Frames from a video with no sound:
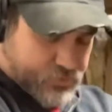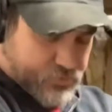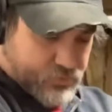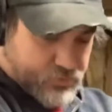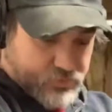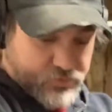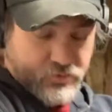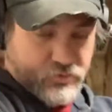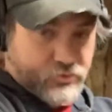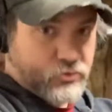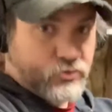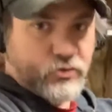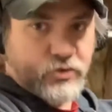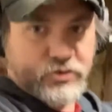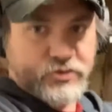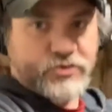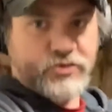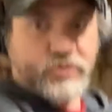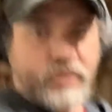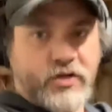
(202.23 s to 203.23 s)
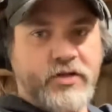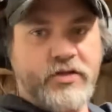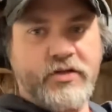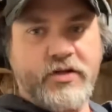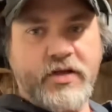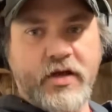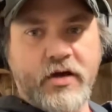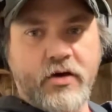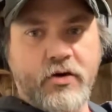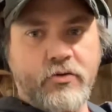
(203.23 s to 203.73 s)
Until or until I get
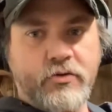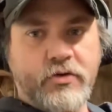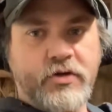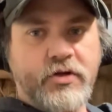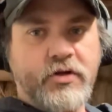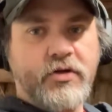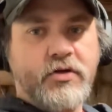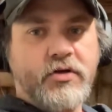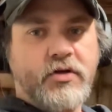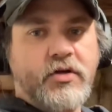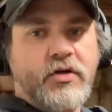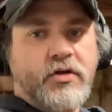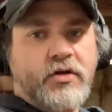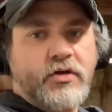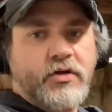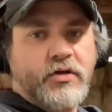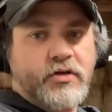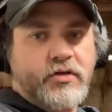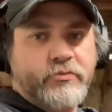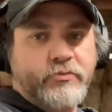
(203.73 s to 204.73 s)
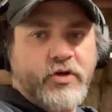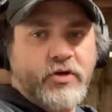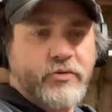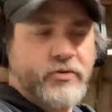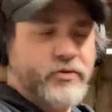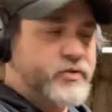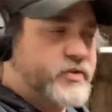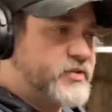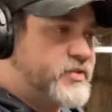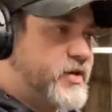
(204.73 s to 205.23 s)
down and be
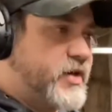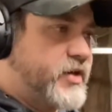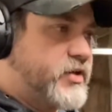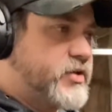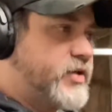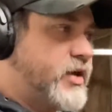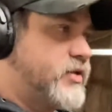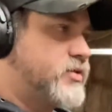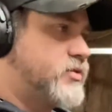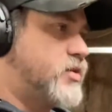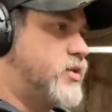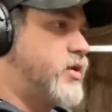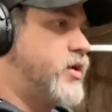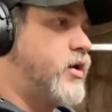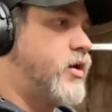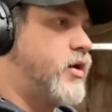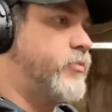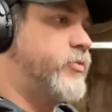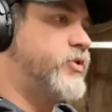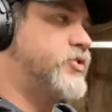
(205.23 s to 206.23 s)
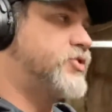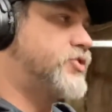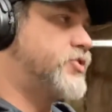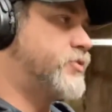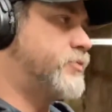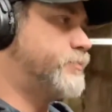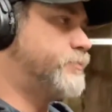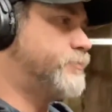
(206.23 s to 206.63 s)
able to take it down to the Amish.